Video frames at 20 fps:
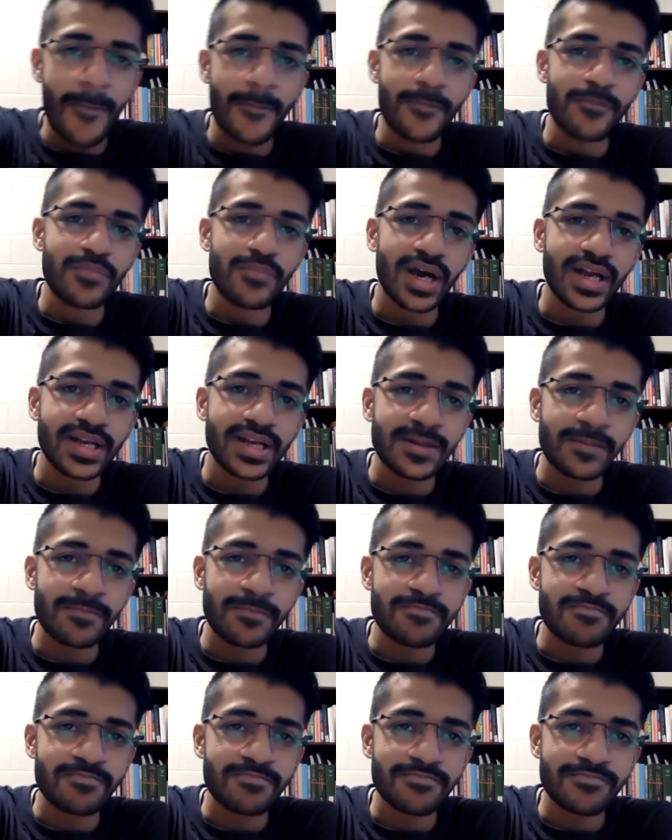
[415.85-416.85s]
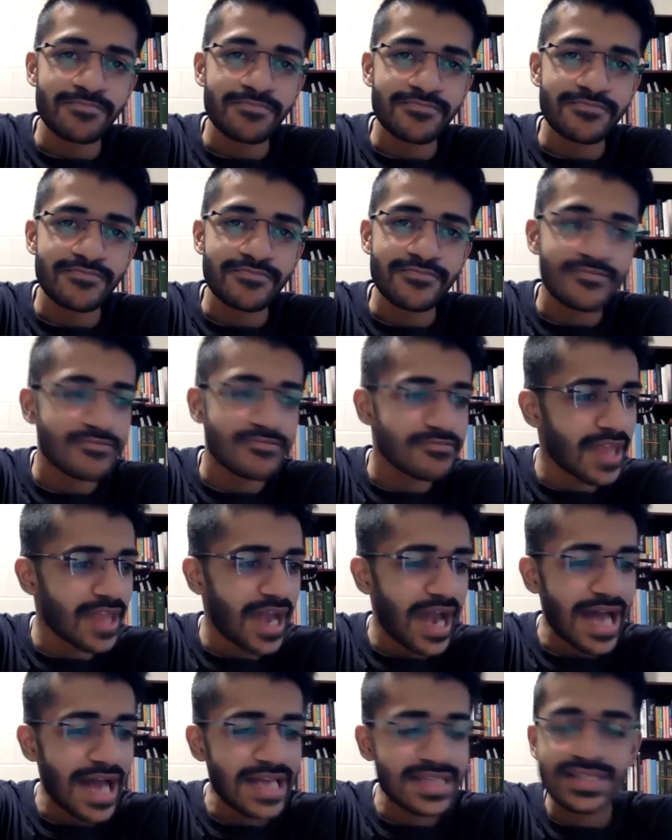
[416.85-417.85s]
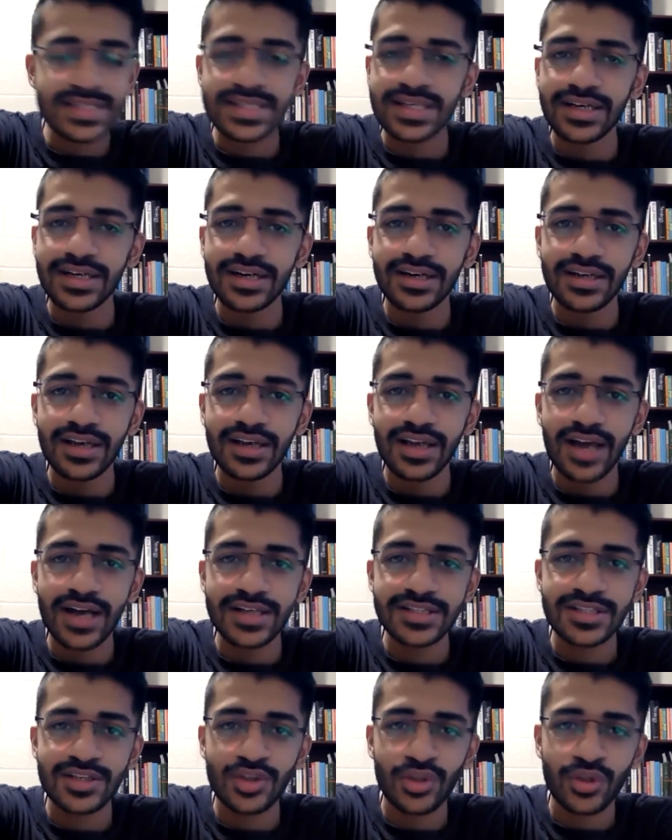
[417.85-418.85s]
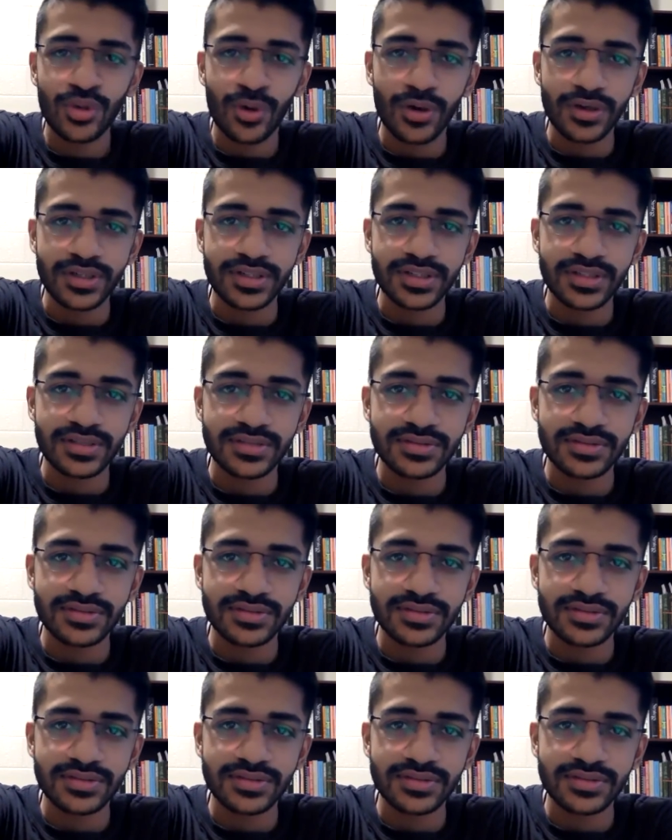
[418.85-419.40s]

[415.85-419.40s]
But as a last thought,